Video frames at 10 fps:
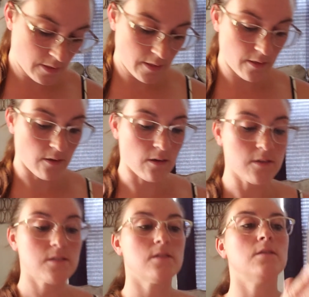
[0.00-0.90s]
there are
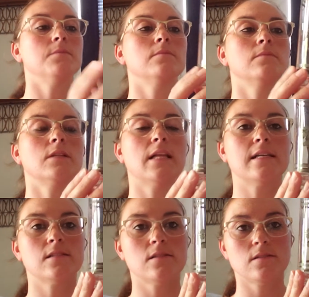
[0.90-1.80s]
some
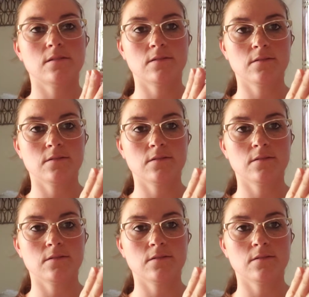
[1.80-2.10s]
glasses.